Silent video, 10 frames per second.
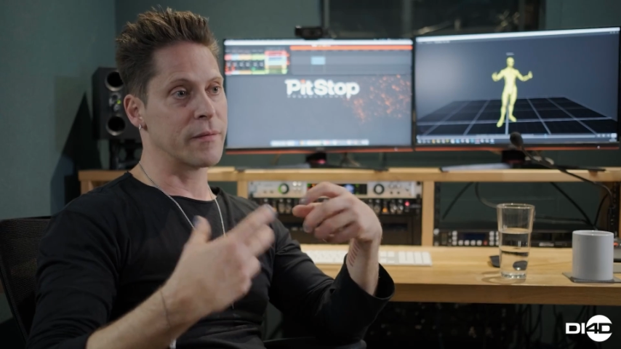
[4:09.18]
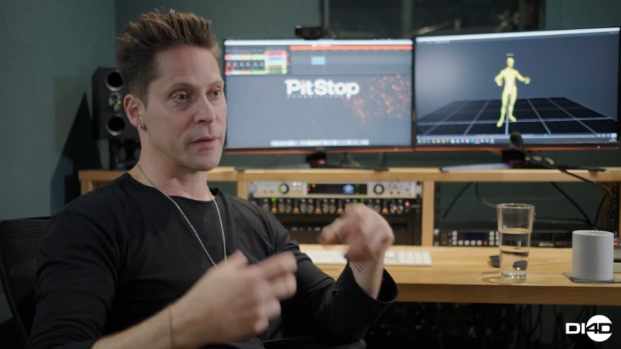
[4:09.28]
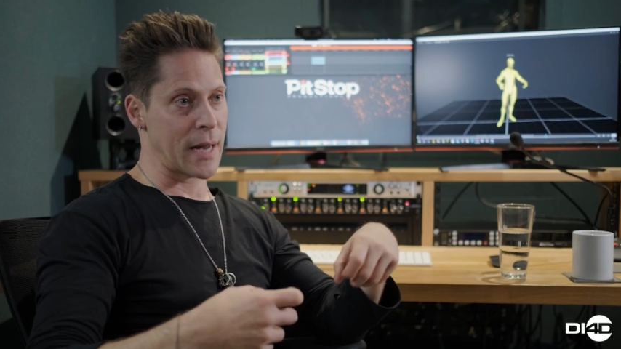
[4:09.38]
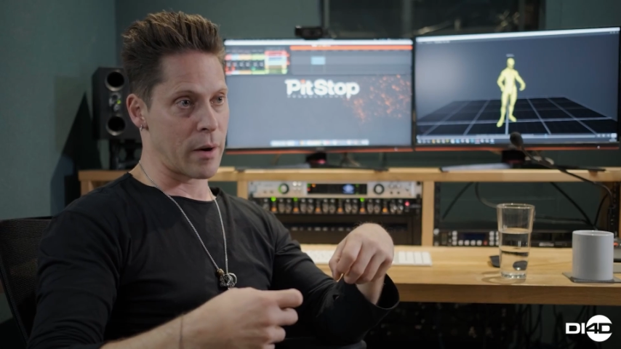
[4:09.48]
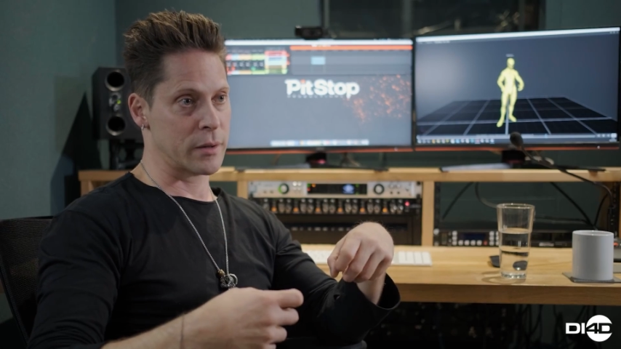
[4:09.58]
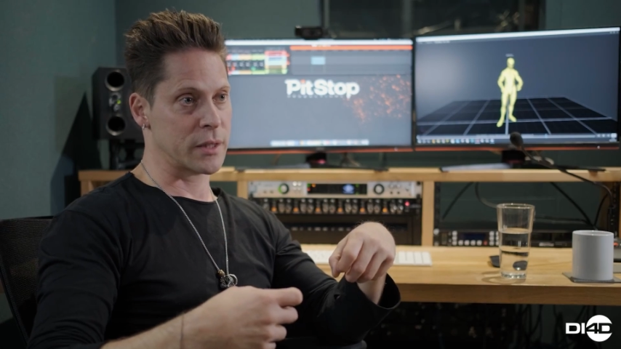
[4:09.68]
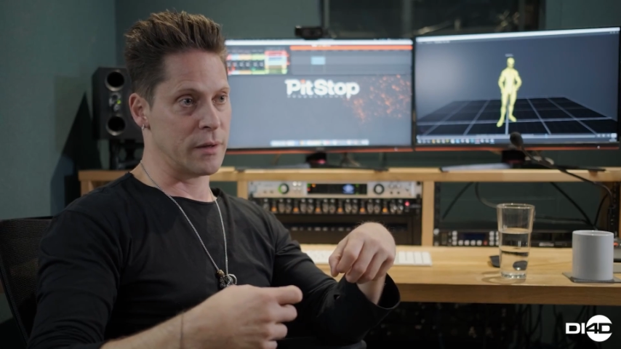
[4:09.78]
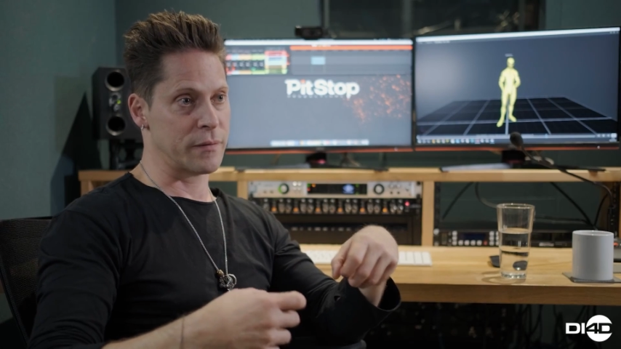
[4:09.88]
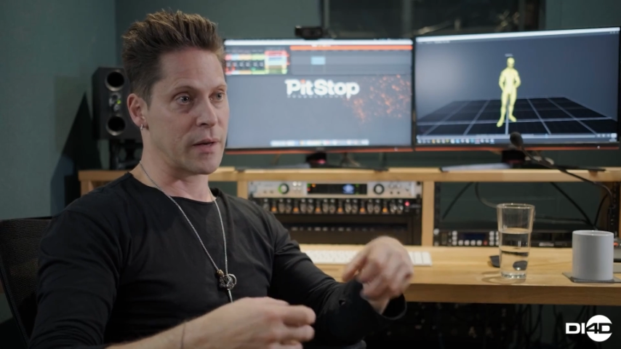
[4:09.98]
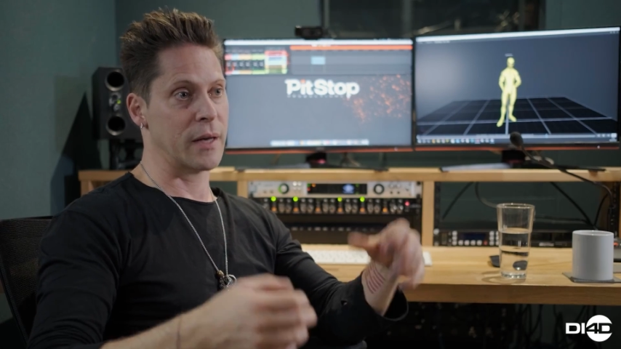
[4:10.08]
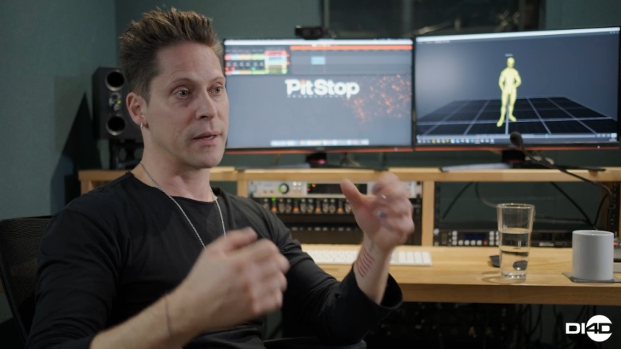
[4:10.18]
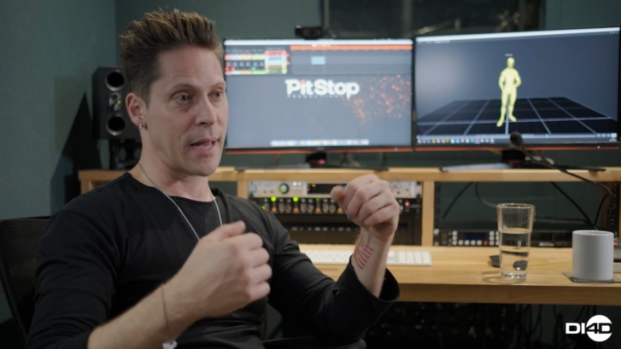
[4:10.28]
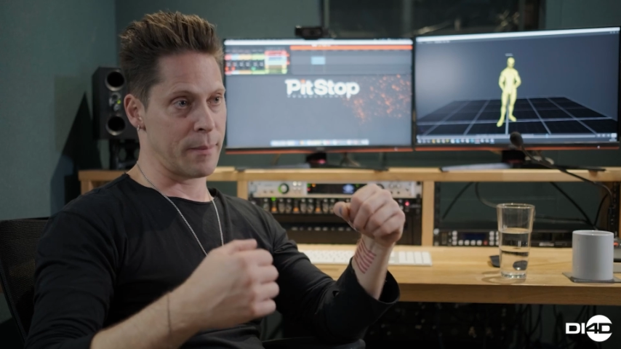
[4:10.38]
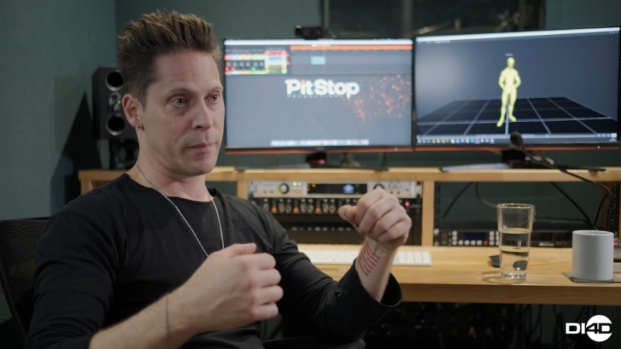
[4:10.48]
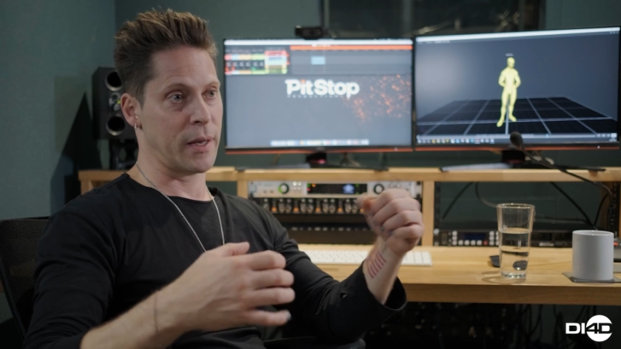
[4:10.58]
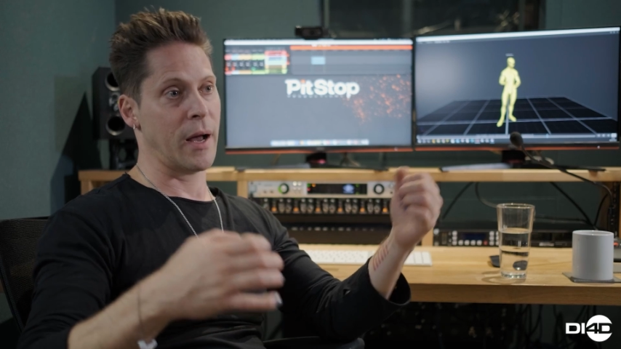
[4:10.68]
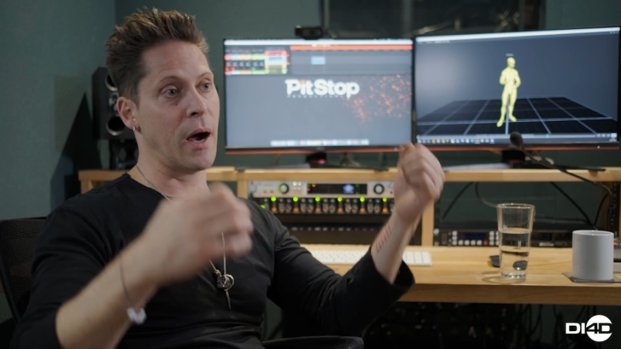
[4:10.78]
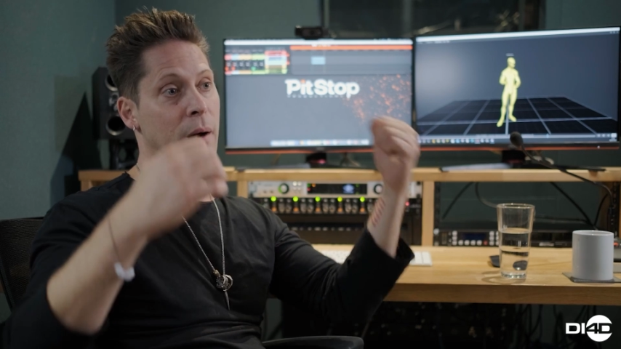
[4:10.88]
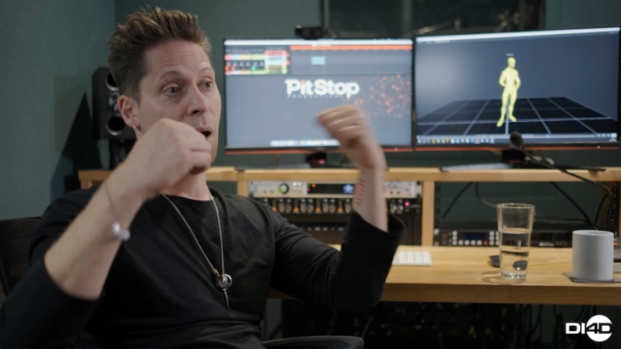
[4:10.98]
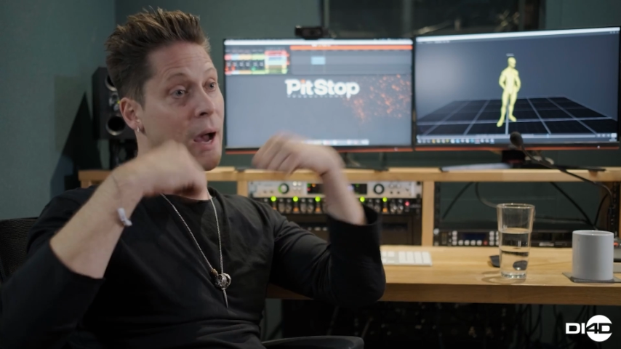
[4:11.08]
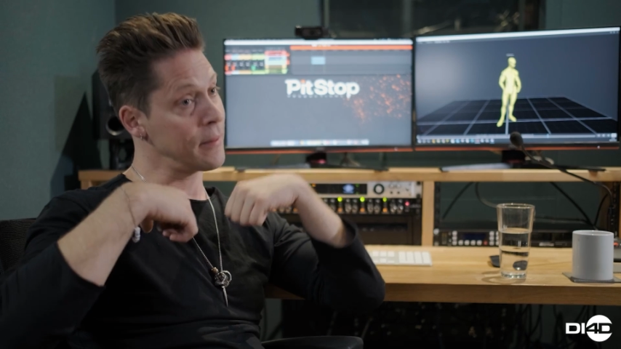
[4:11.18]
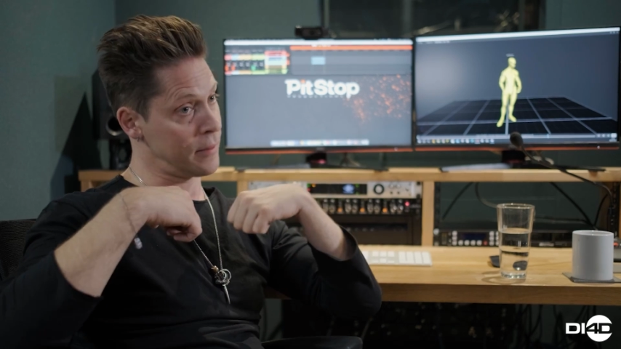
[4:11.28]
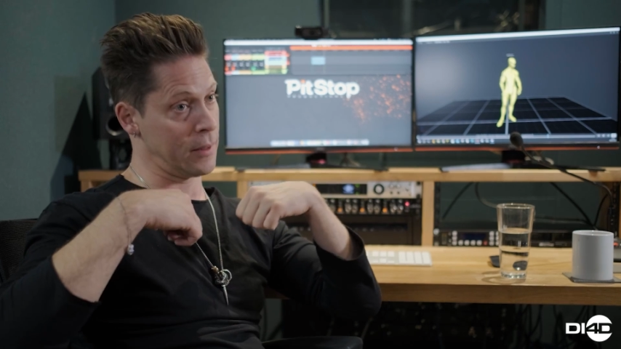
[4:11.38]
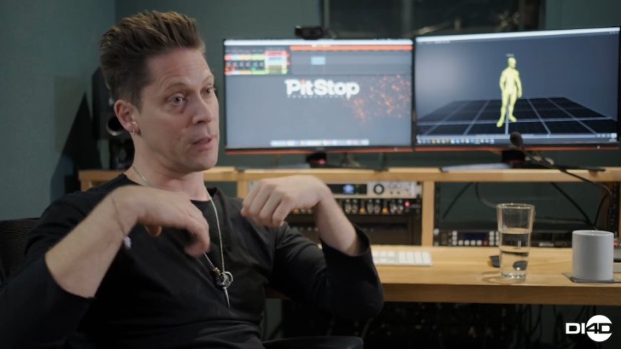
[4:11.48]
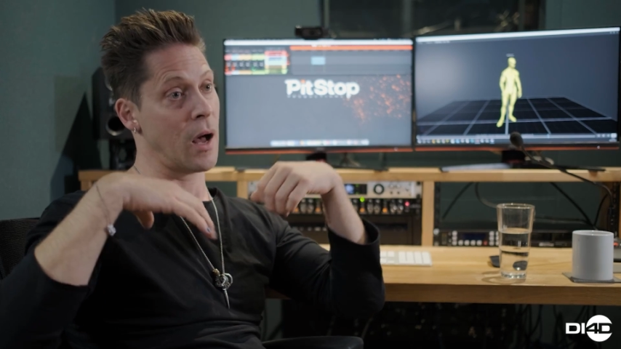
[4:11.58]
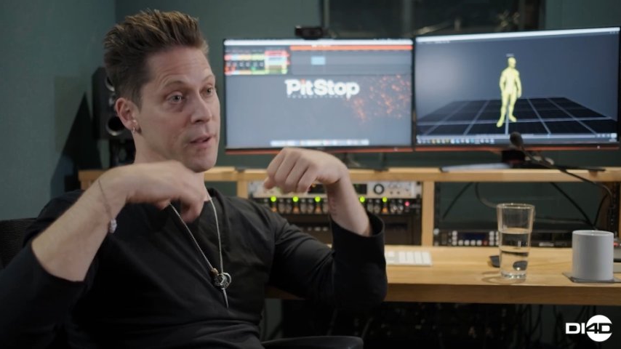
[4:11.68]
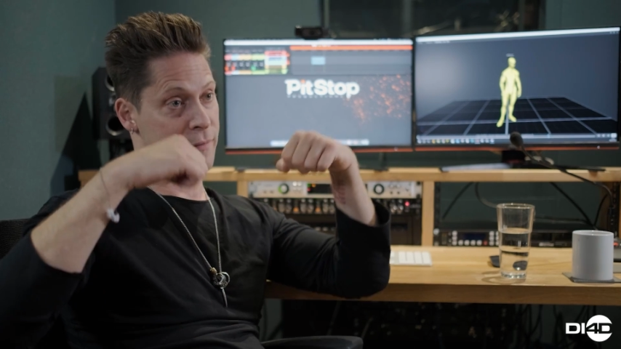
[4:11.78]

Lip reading: for narrative and gameplay, I